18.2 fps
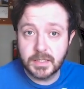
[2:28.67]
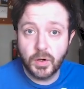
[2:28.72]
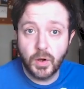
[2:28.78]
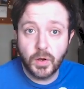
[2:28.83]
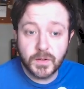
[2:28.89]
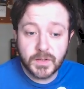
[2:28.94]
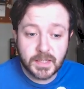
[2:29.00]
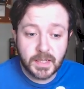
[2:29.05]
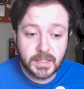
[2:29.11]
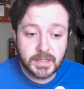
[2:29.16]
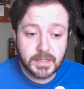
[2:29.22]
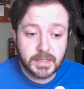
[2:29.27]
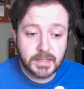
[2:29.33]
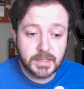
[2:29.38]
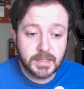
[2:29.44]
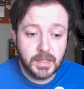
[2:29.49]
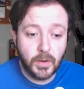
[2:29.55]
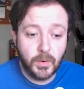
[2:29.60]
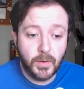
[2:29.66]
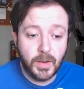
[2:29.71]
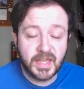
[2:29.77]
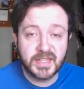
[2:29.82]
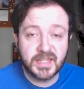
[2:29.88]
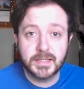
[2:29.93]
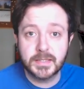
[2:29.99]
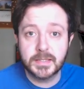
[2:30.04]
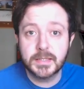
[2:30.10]
COS
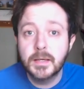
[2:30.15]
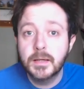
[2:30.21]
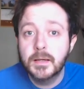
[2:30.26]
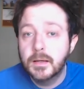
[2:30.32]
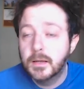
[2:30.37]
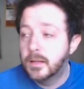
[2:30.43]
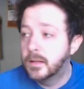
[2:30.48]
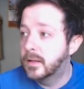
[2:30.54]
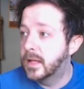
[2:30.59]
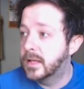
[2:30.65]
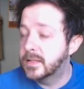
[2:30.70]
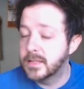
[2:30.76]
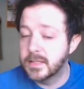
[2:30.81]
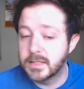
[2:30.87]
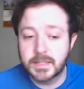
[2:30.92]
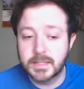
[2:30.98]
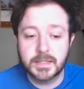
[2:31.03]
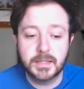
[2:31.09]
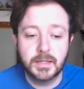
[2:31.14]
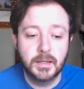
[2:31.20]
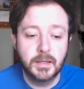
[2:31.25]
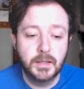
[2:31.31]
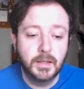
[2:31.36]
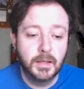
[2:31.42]
lettuce,